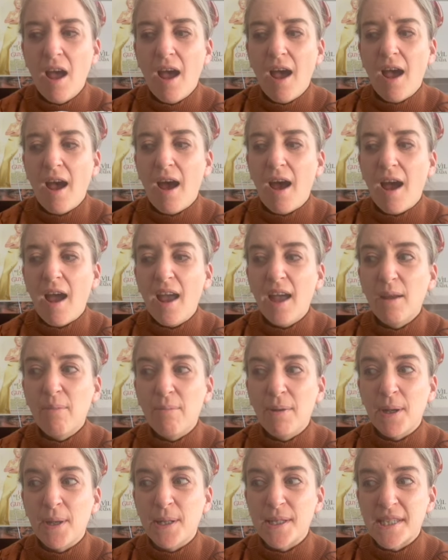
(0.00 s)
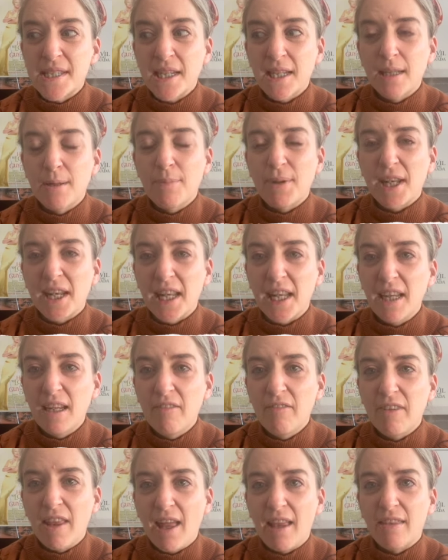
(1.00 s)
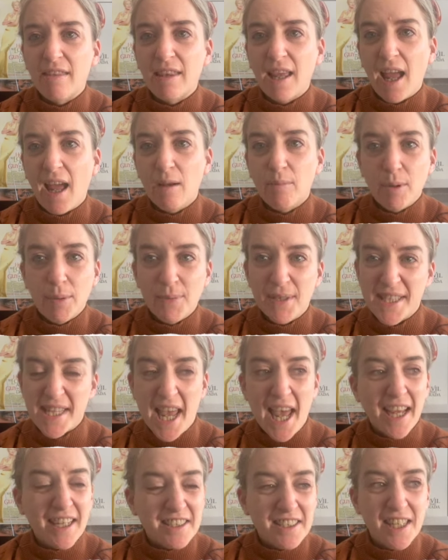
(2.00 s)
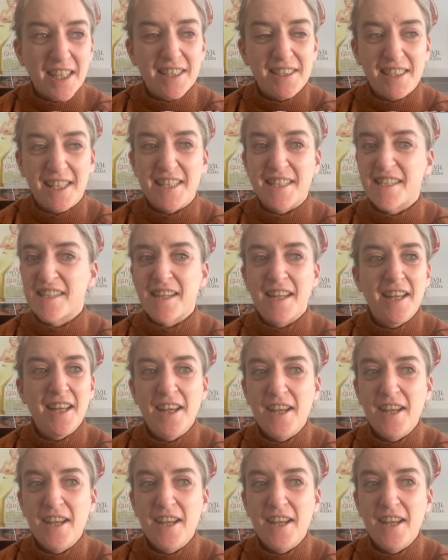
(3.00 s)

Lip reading: that the album is actually just